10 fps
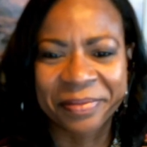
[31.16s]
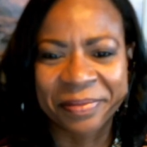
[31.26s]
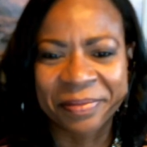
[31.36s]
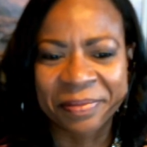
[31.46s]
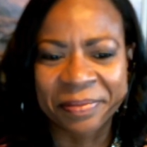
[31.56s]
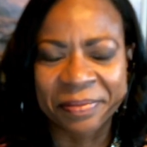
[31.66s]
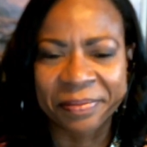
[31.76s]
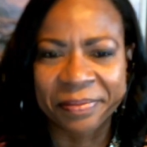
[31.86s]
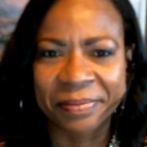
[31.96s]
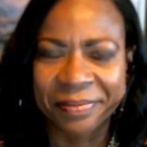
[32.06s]

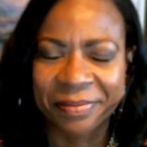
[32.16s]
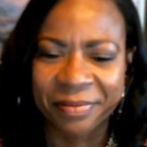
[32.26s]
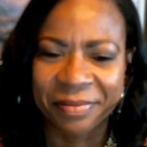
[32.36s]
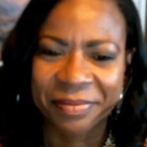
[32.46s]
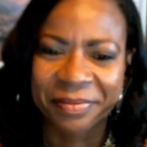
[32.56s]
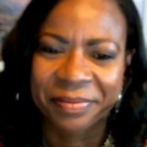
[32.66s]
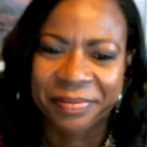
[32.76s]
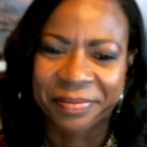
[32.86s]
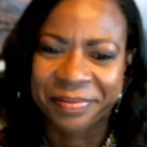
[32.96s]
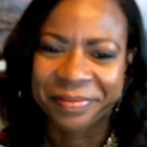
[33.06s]

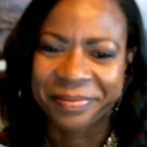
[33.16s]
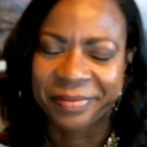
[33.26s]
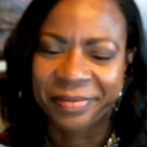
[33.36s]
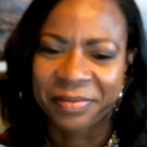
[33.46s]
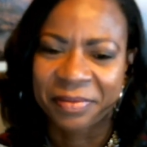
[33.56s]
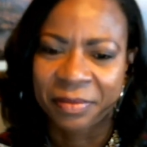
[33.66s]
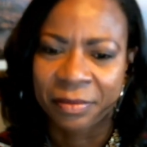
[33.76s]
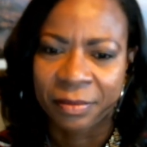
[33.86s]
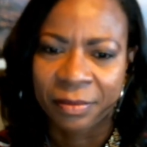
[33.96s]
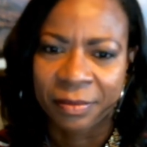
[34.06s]

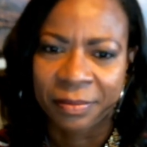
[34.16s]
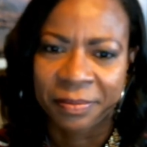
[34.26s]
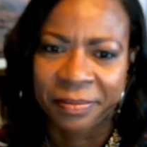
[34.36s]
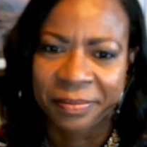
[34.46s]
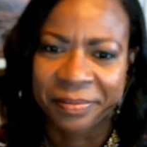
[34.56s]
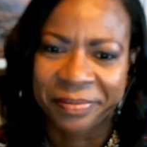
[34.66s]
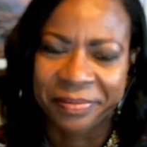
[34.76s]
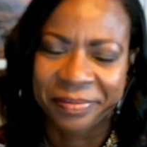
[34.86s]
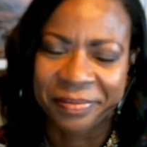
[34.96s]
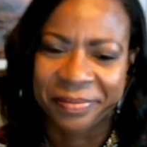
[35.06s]

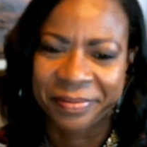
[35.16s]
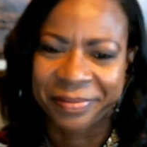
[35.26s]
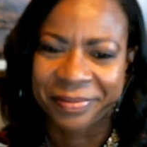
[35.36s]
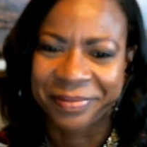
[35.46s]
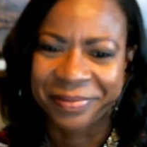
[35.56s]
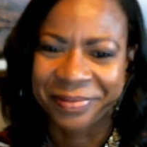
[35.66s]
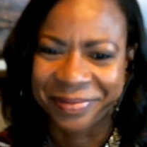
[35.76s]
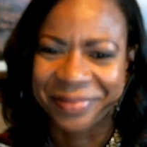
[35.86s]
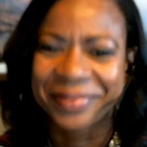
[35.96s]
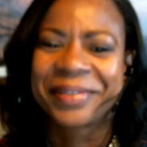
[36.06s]

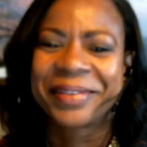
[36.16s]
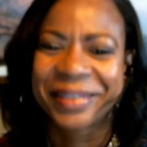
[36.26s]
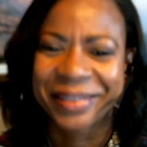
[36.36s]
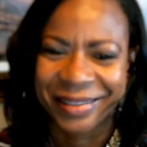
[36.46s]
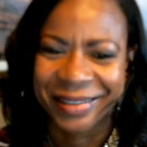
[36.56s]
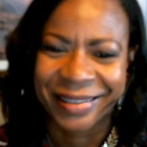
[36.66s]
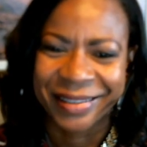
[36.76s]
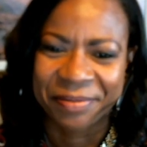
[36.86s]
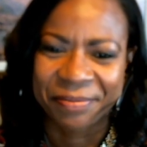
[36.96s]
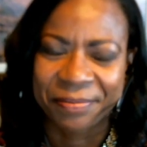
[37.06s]

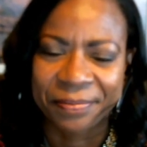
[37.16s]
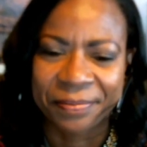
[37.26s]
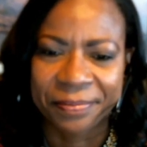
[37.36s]
This person isn't speaking.